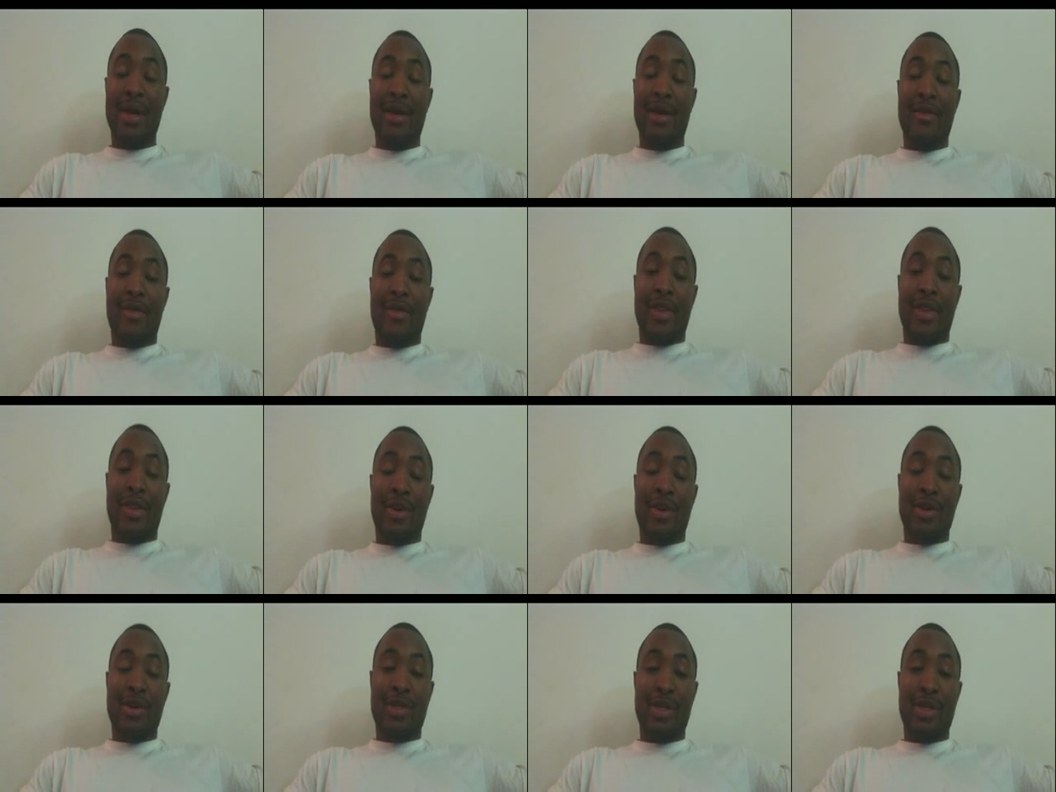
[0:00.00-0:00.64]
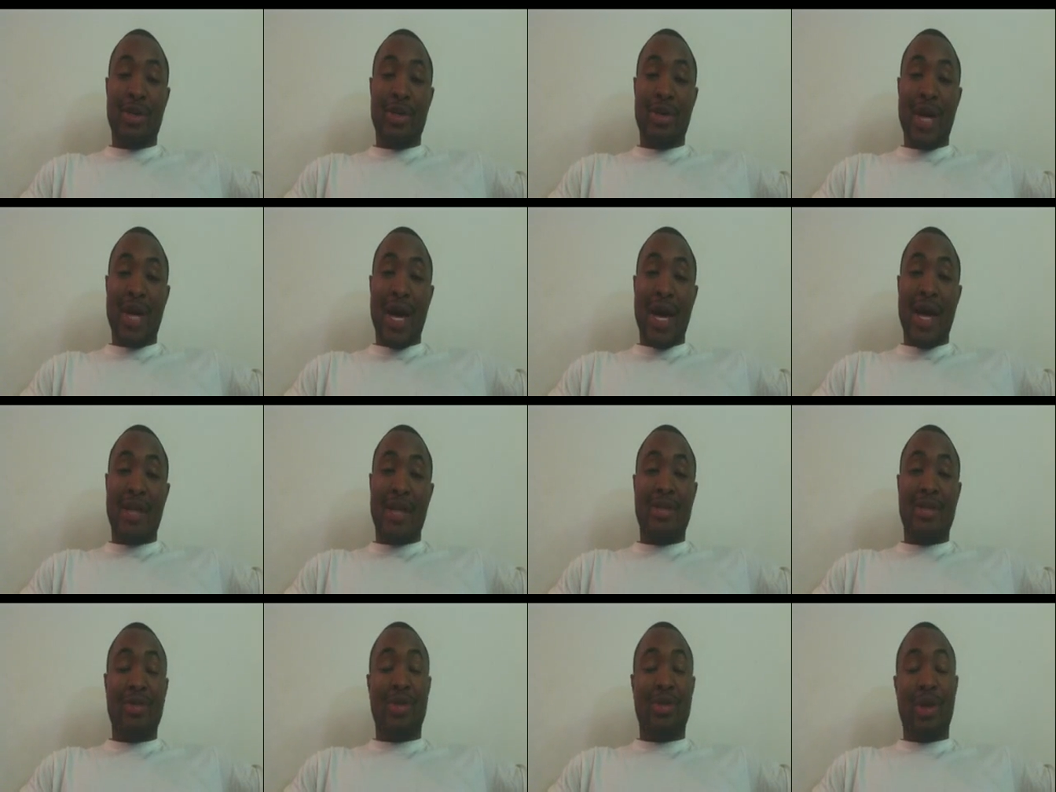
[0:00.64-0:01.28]
For those of you
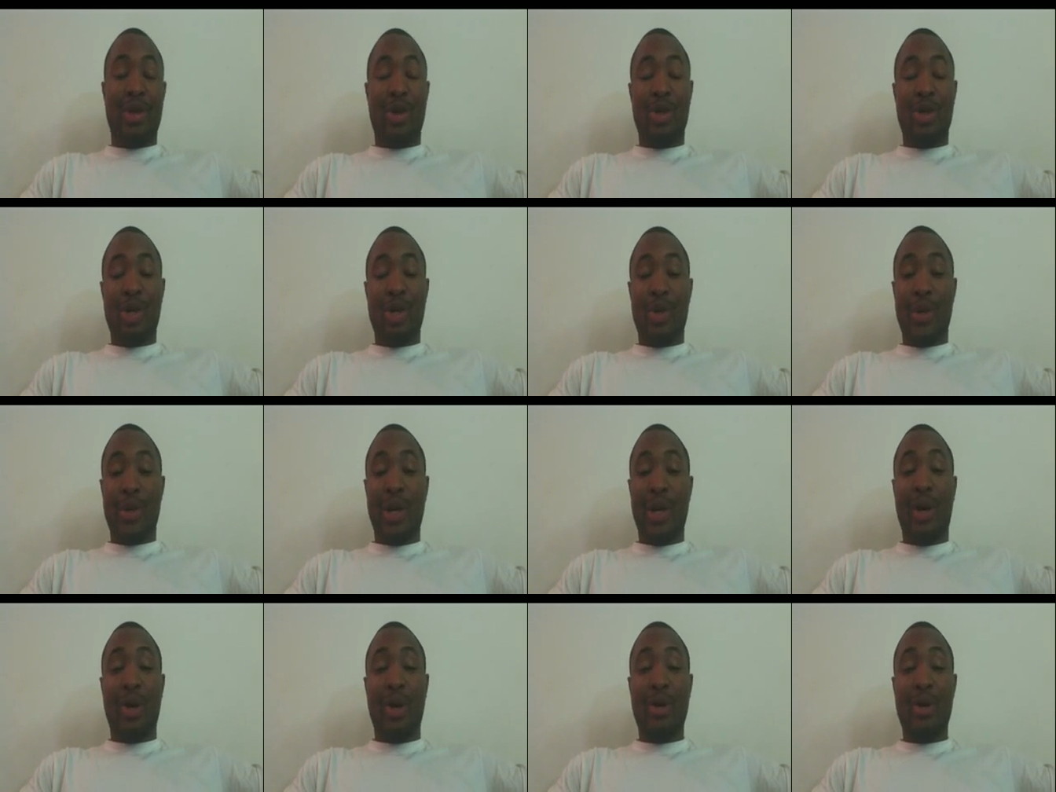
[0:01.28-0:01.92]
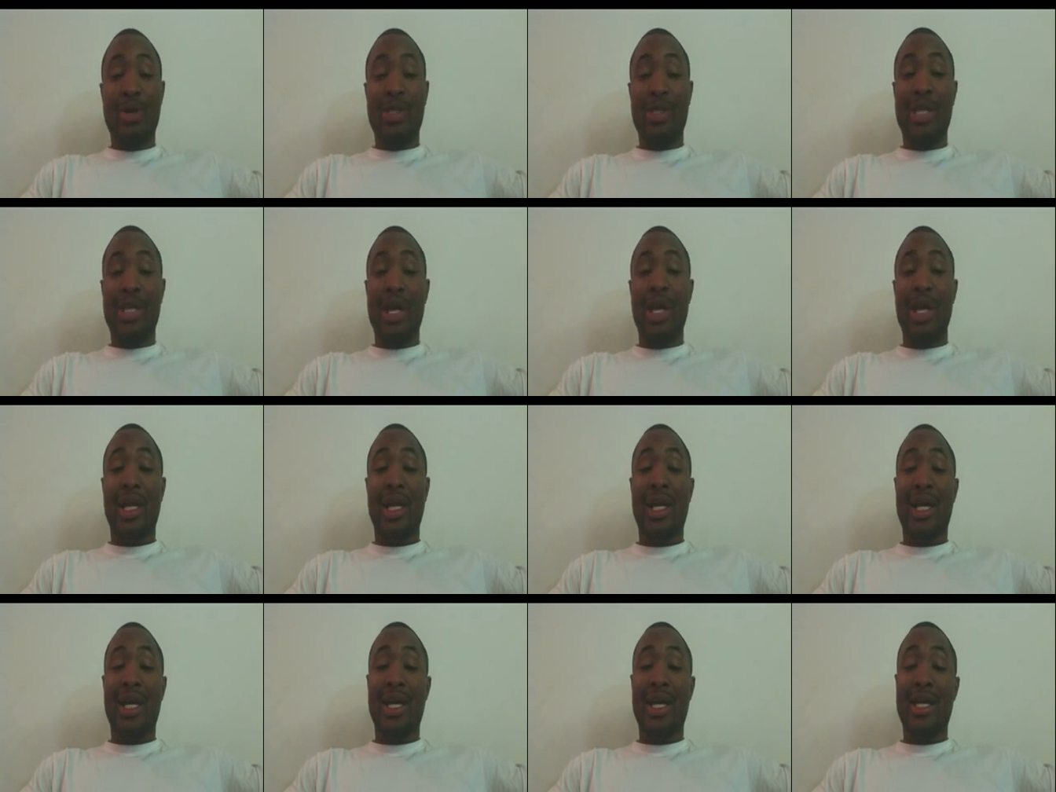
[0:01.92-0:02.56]
guys who don't know what
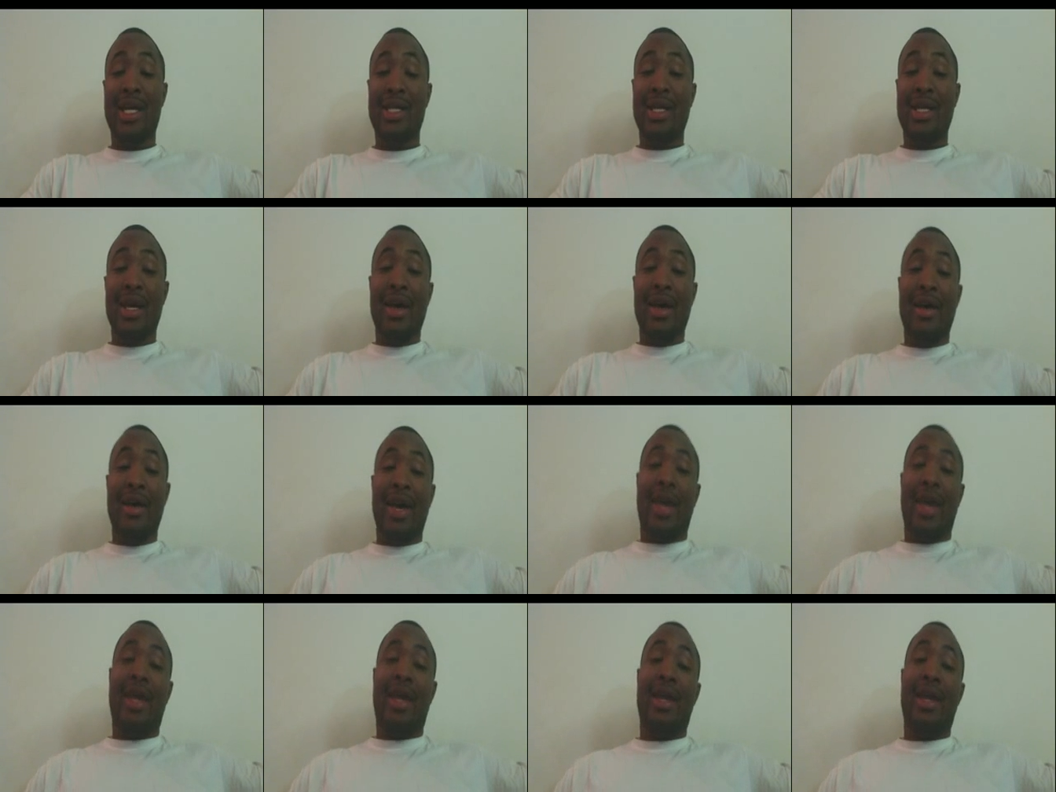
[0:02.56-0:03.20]
wholesaling is, in